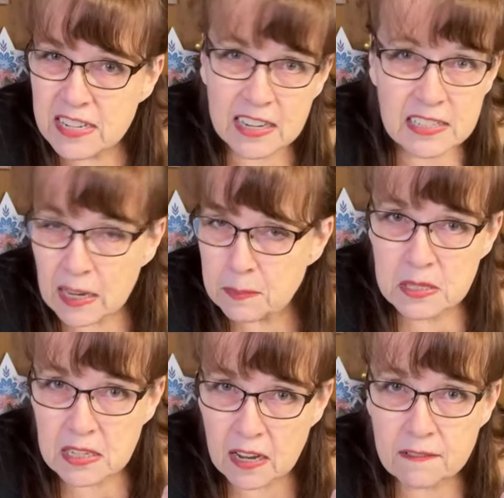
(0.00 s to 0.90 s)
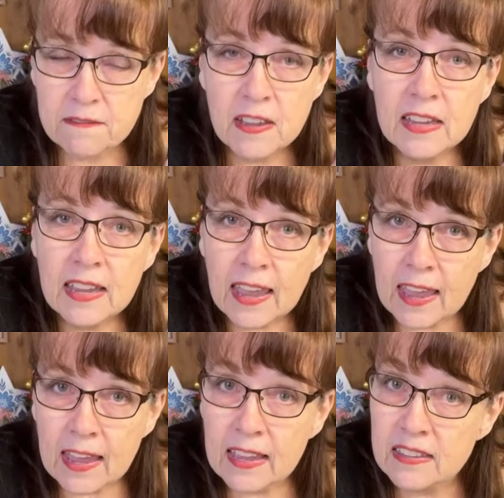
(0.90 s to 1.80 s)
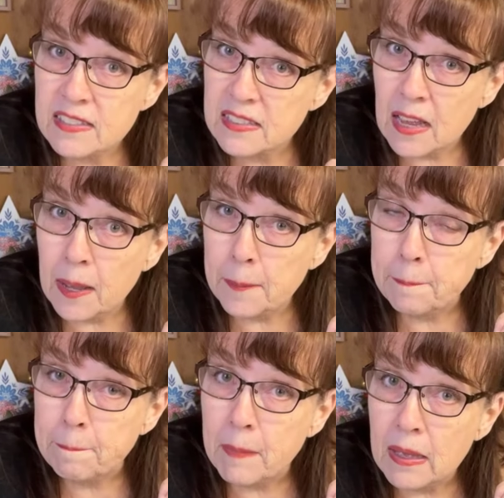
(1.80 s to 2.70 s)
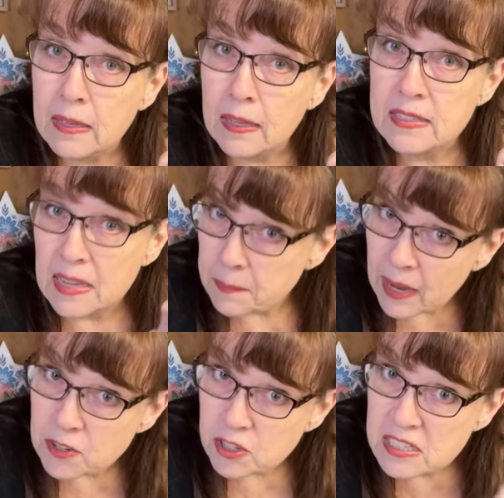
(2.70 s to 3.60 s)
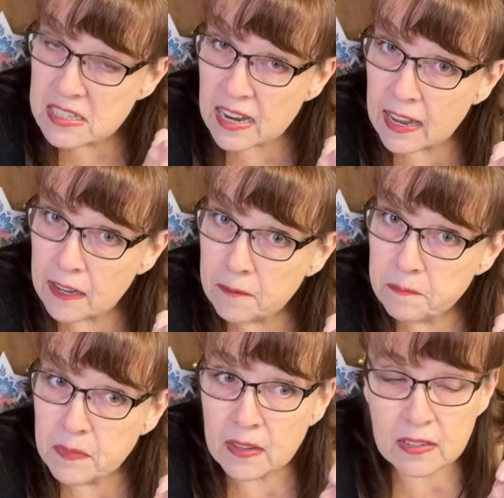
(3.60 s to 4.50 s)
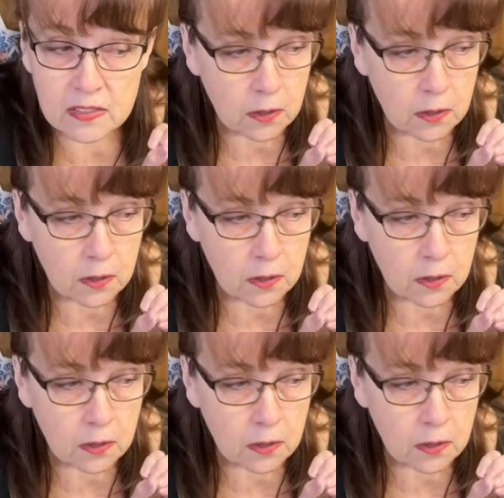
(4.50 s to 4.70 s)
but on Monday morning, 8 o'clock Pacific time, they